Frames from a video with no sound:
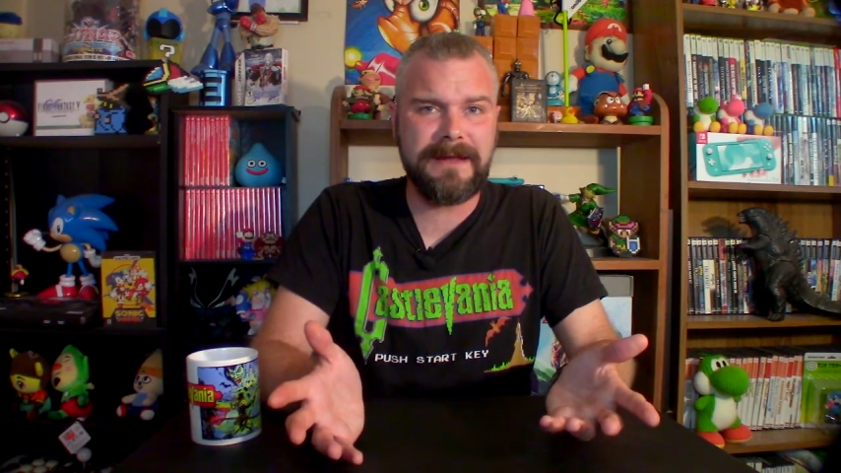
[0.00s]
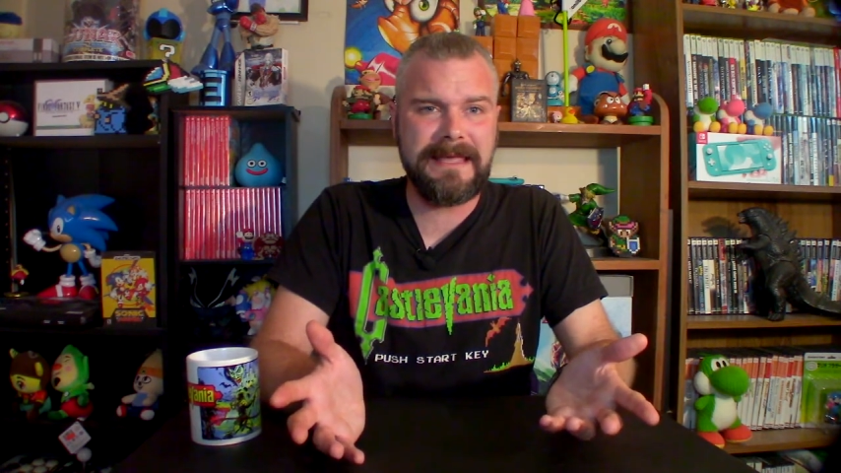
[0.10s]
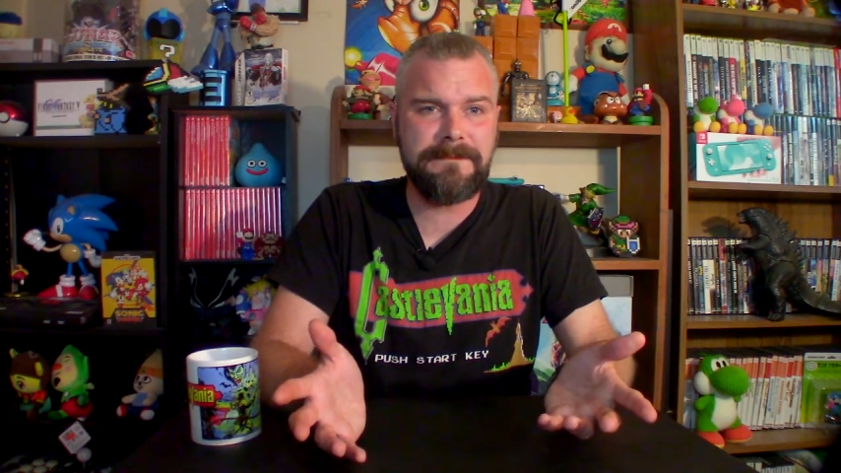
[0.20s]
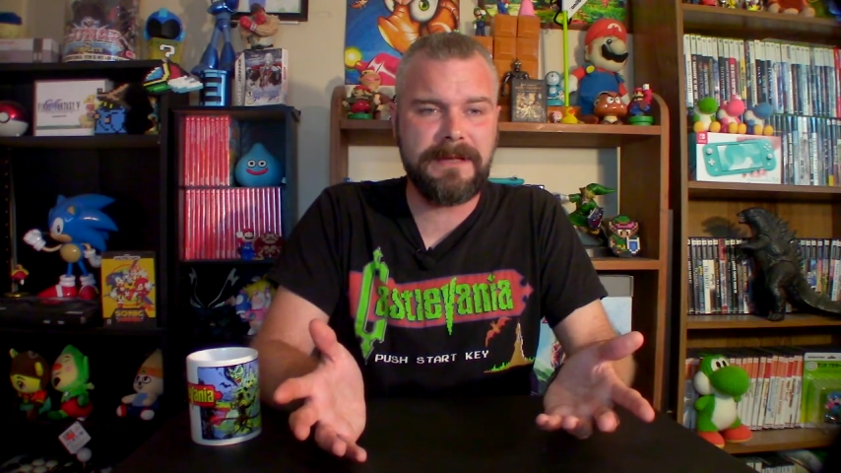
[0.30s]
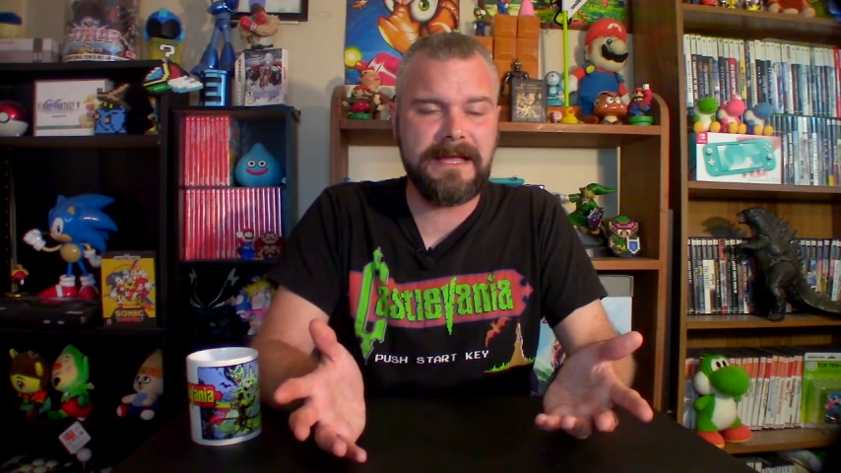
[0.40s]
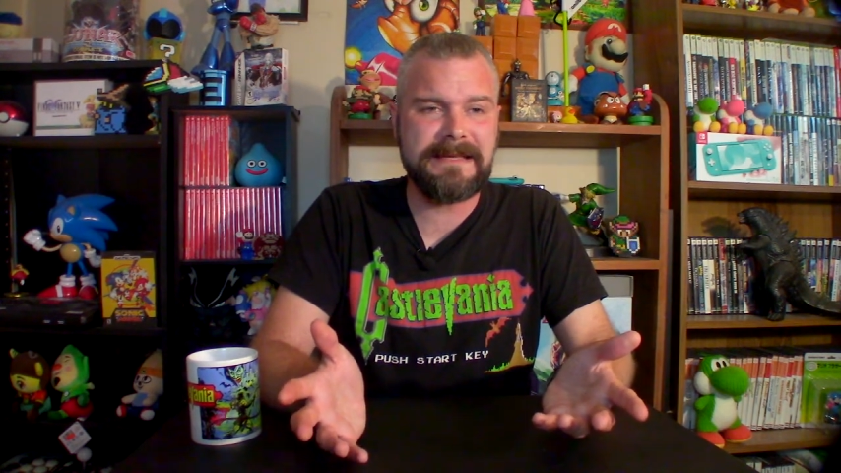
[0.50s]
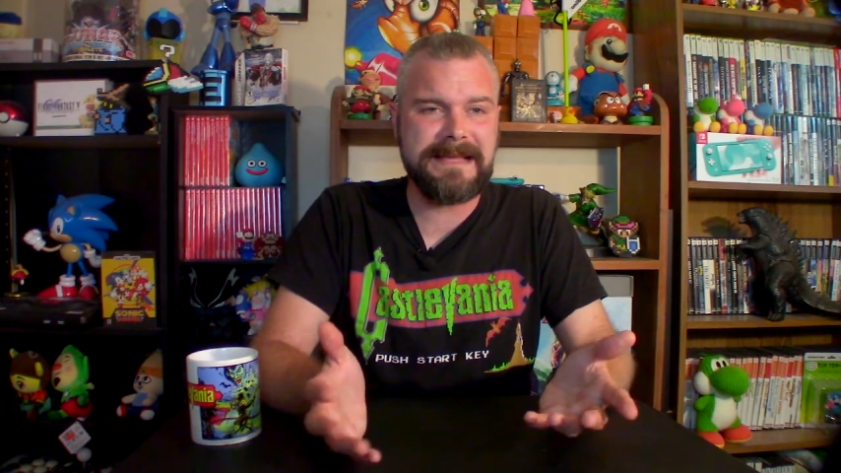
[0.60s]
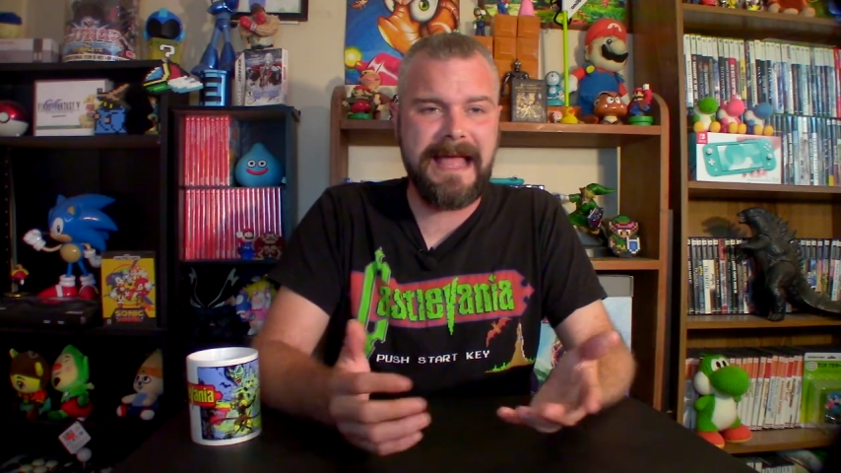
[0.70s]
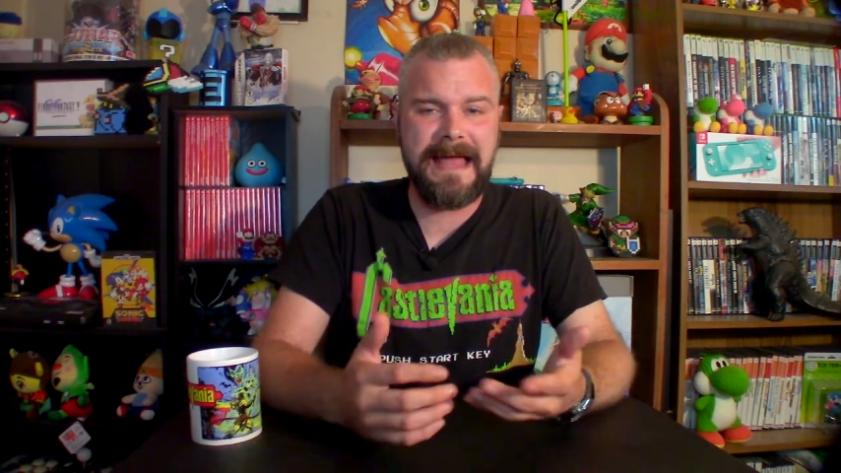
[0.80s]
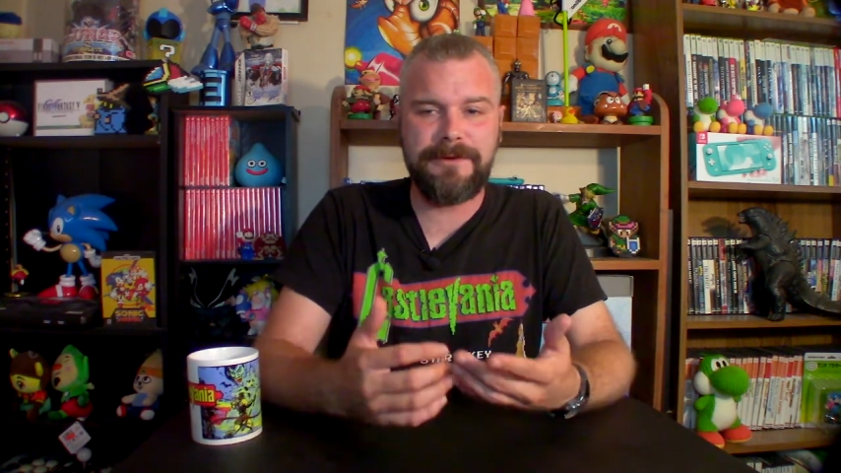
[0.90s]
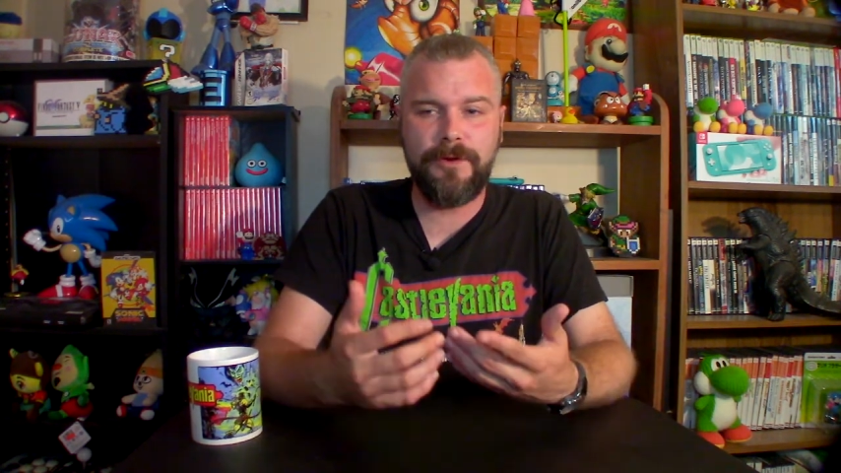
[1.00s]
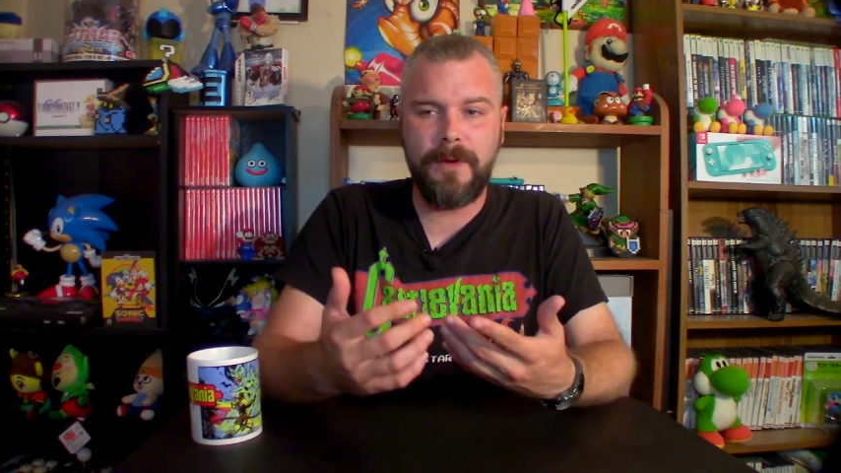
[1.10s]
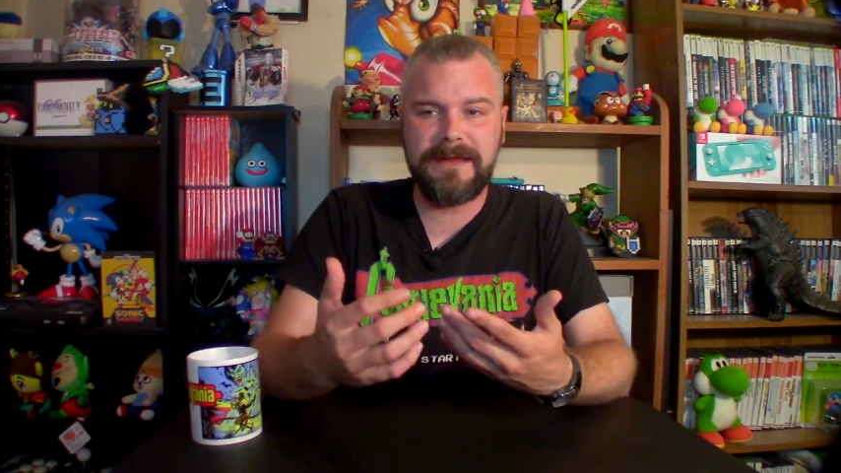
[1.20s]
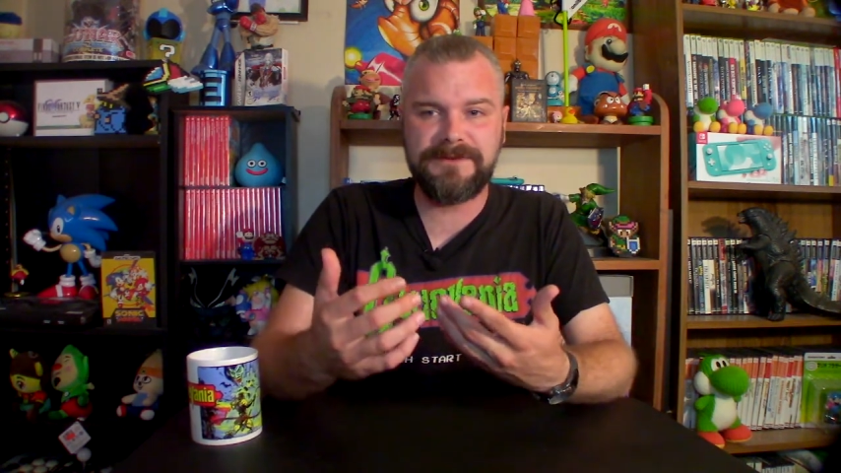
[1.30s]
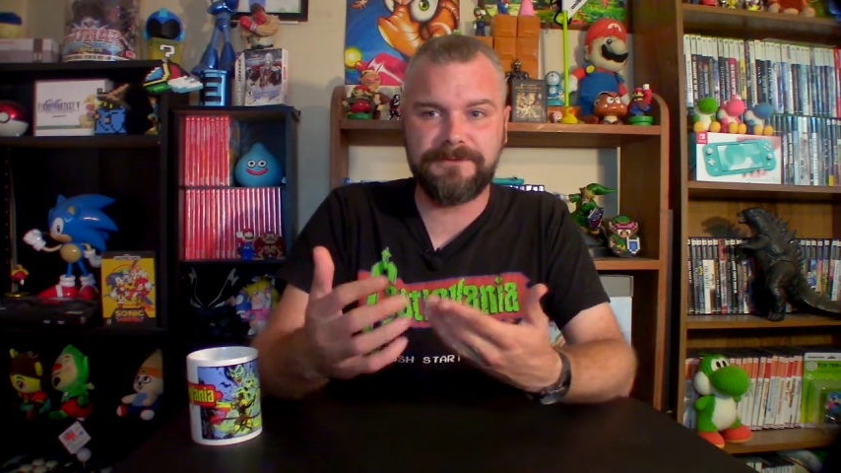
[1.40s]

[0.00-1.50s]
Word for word: again because I had no way to